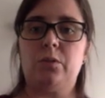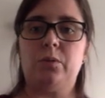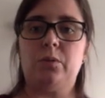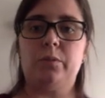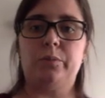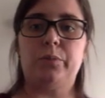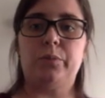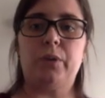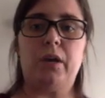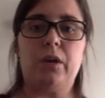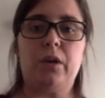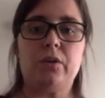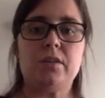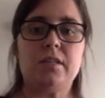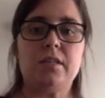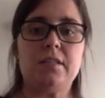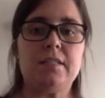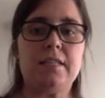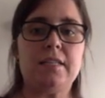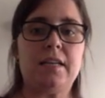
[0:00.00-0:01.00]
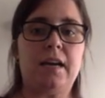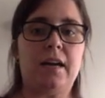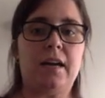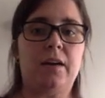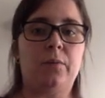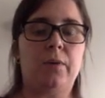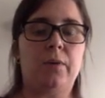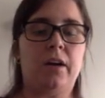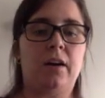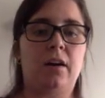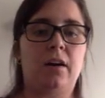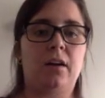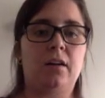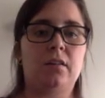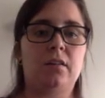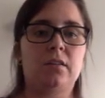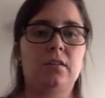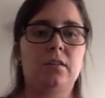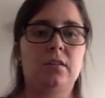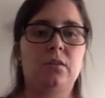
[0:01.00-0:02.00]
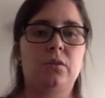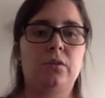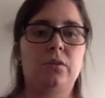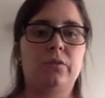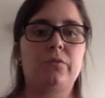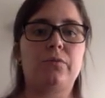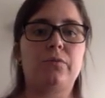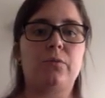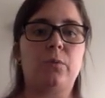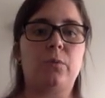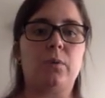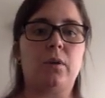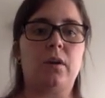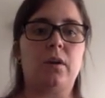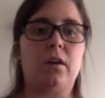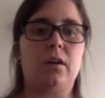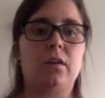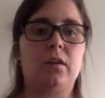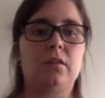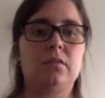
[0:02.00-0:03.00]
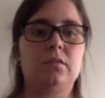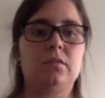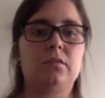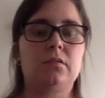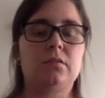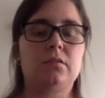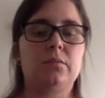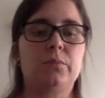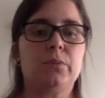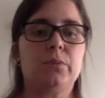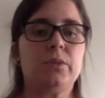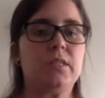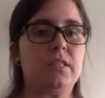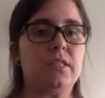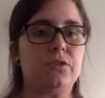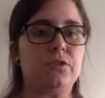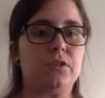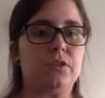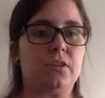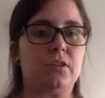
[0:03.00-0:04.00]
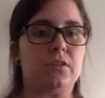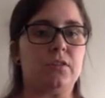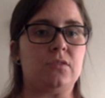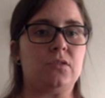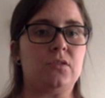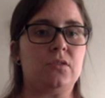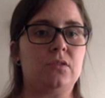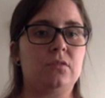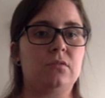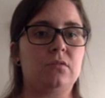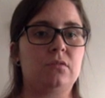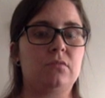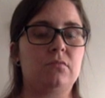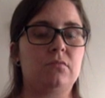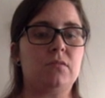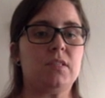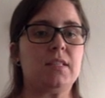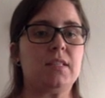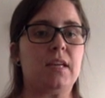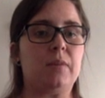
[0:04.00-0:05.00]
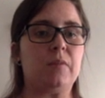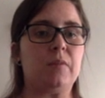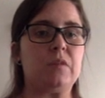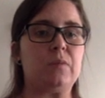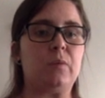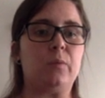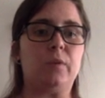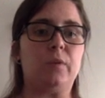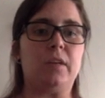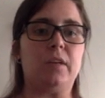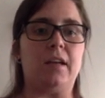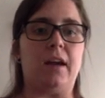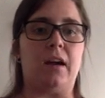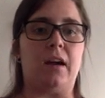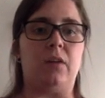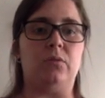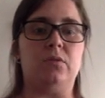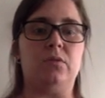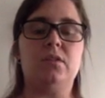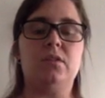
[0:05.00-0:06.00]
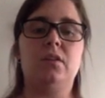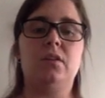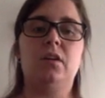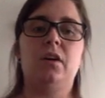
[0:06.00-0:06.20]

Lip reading: prioritizing eyewear for procedures, the same as we would gowns.